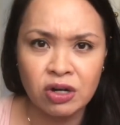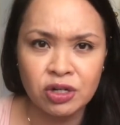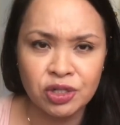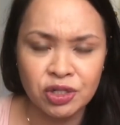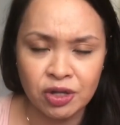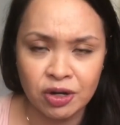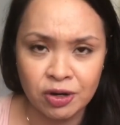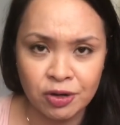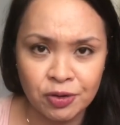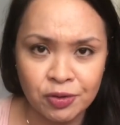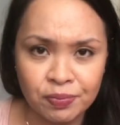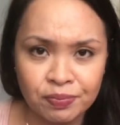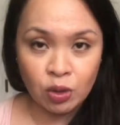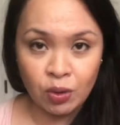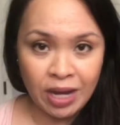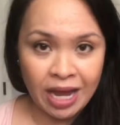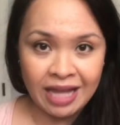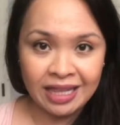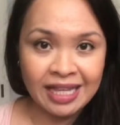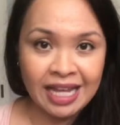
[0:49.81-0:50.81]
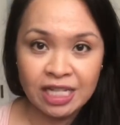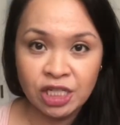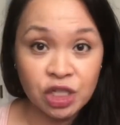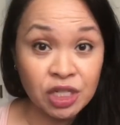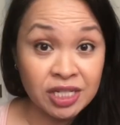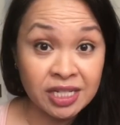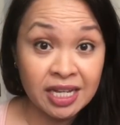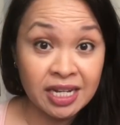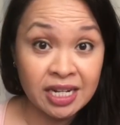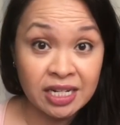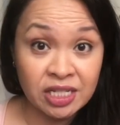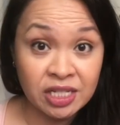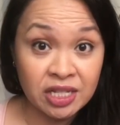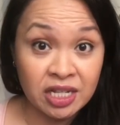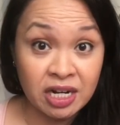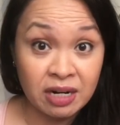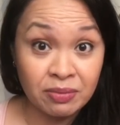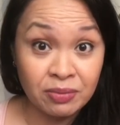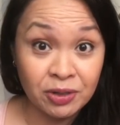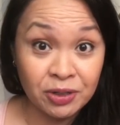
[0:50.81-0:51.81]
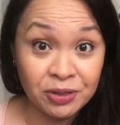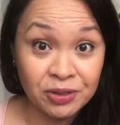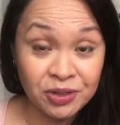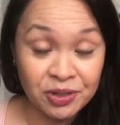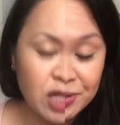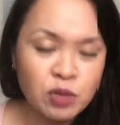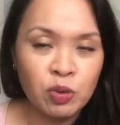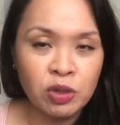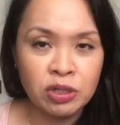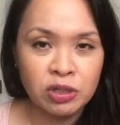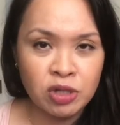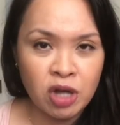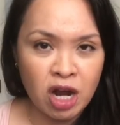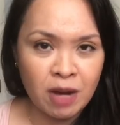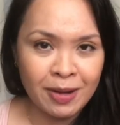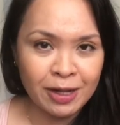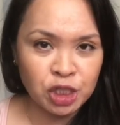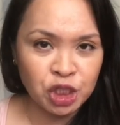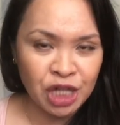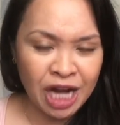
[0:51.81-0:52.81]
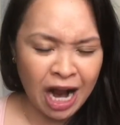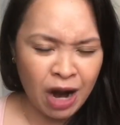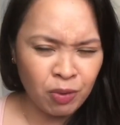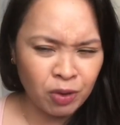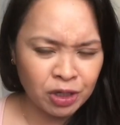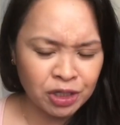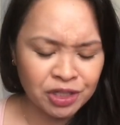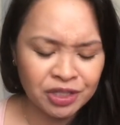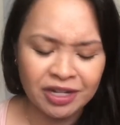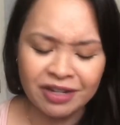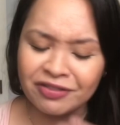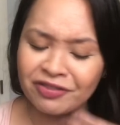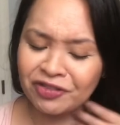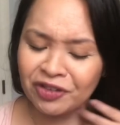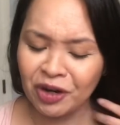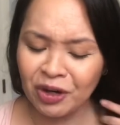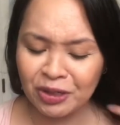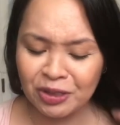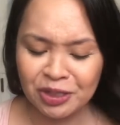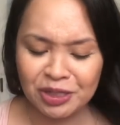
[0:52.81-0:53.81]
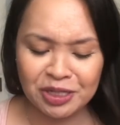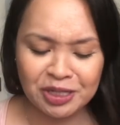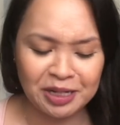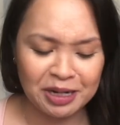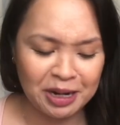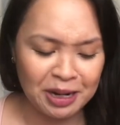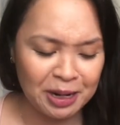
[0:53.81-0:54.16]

So yeah, let's just get into the numbers. I guess we'll talk about shower stuff first.